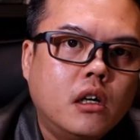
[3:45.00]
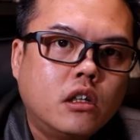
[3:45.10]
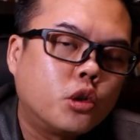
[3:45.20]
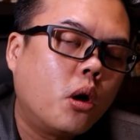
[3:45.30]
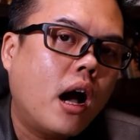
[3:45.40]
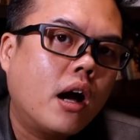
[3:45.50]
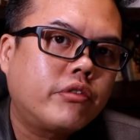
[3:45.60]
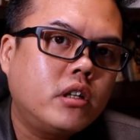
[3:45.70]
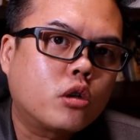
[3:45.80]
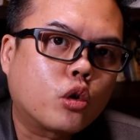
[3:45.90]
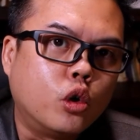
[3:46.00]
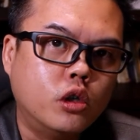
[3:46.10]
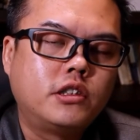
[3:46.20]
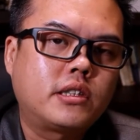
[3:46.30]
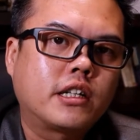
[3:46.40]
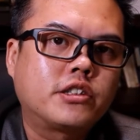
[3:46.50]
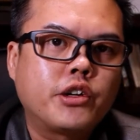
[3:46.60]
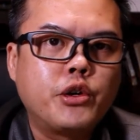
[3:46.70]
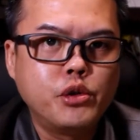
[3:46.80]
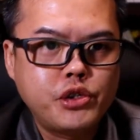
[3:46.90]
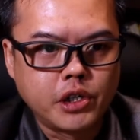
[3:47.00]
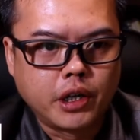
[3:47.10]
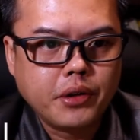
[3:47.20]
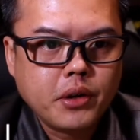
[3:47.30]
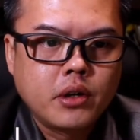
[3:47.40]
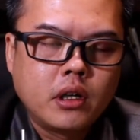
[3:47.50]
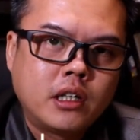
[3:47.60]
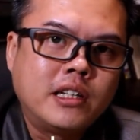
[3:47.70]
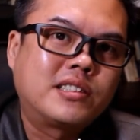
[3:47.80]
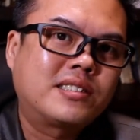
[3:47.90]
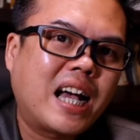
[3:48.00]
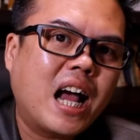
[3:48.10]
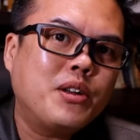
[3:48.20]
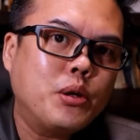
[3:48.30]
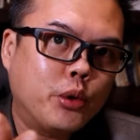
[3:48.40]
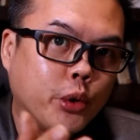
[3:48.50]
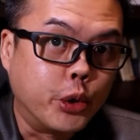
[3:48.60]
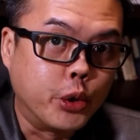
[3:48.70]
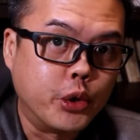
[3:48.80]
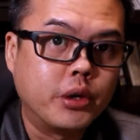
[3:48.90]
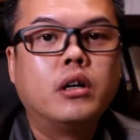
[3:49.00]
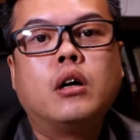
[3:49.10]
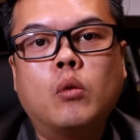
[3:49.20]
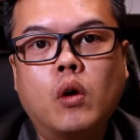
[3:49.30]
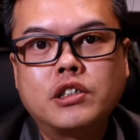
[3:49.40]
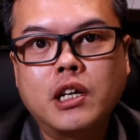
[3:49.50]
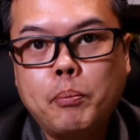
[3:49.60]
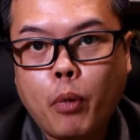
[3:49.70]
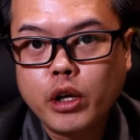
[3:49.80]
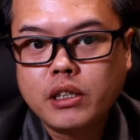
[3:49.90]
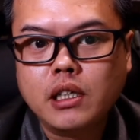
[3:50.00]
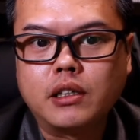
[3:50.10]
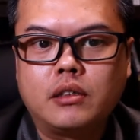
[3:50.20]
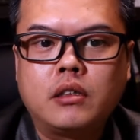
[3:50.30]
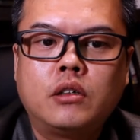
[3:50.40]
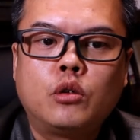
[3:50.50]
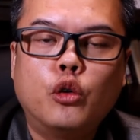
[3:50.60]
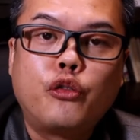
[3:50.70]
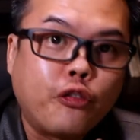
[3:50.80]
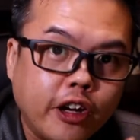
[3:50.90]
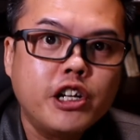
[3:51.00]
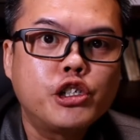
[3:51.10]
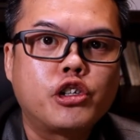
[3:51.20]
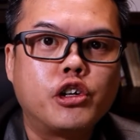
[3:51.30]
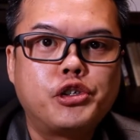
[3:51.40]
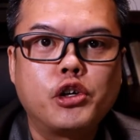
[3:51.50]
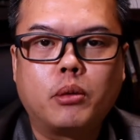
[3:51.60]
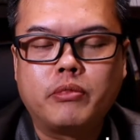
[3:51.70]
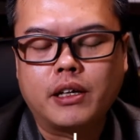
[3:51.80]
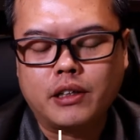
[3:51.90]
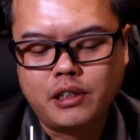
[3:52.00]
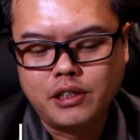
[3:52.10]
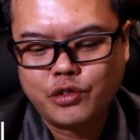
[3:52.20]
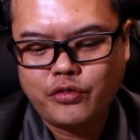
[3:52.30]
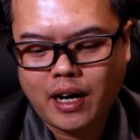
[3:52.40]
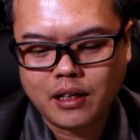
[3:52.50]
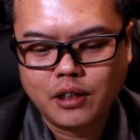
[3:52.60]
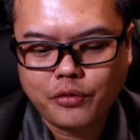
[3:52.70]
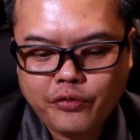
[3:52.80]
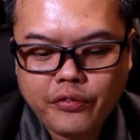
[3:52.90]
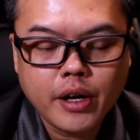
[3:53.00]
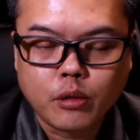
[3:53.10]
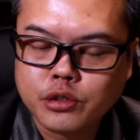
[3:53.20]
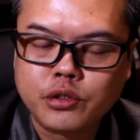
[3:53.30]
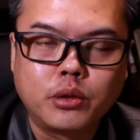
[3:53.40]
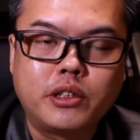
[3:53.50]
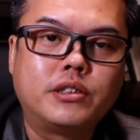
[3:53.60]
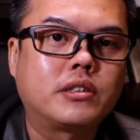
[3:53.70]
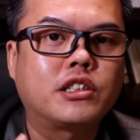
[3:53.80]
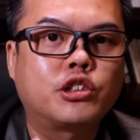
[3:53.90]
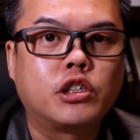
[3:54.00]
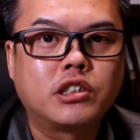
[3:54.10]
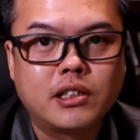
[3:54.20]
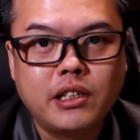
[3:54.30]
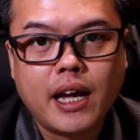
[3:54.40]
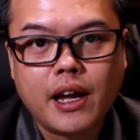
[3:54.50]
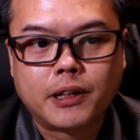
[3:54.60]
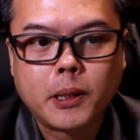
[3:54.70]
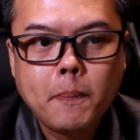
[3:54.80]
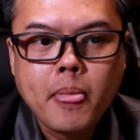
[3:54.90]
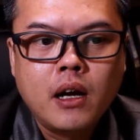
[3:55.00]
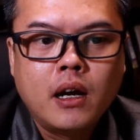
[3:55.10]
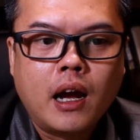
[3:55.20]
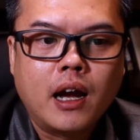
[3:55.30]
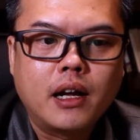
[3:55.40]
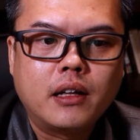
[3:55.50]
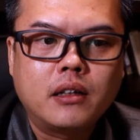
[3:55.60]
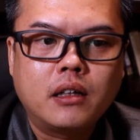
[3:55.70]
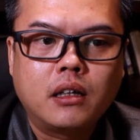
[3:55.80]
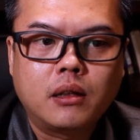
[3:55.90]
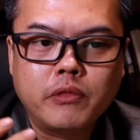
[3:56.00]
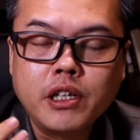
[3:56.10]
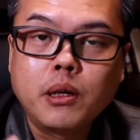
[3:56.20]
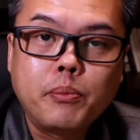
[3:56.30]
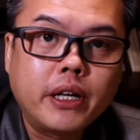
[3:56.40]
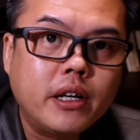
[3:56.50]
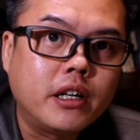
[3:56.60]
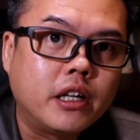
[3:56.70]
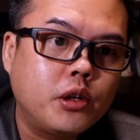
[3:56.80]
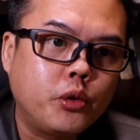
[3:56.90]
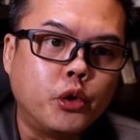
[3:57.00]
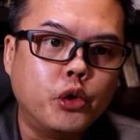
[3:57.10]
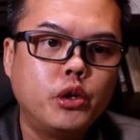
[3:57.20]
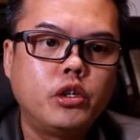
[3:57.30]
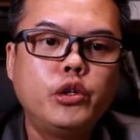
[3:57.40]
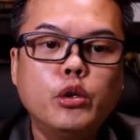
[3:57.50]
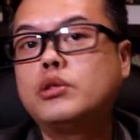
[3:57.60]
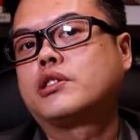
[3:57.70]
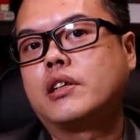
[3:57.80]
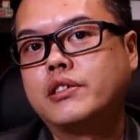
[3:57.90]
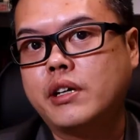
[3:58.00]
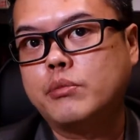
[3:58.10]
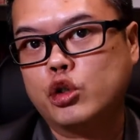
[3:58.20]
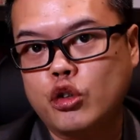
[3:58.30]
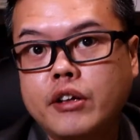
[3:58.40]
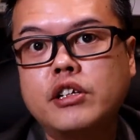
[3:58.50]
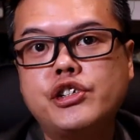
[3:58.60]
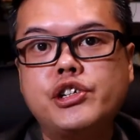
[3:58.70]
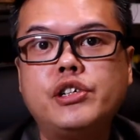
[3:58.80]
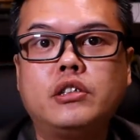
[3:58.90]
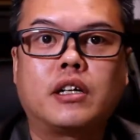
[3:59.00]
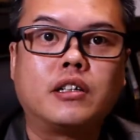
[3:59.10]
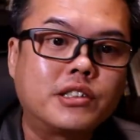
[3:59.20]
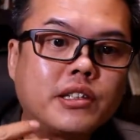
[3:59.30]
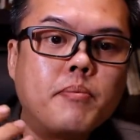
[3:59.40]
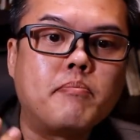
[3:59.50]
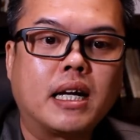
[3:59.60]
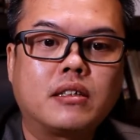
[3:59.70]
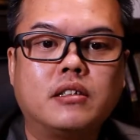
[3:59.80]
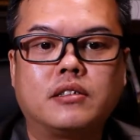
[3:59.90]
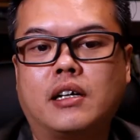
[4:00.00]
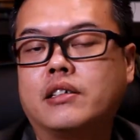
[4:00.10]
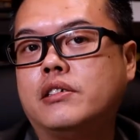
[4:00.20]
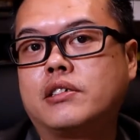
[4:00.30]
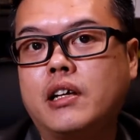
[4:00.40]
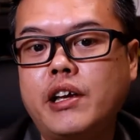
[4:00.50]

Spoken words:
So after Gun's execution, his son Yu was appointed to finish the job that his father failed so disastrously at. And in the beginning, Yu used the same strategies and the same methods as his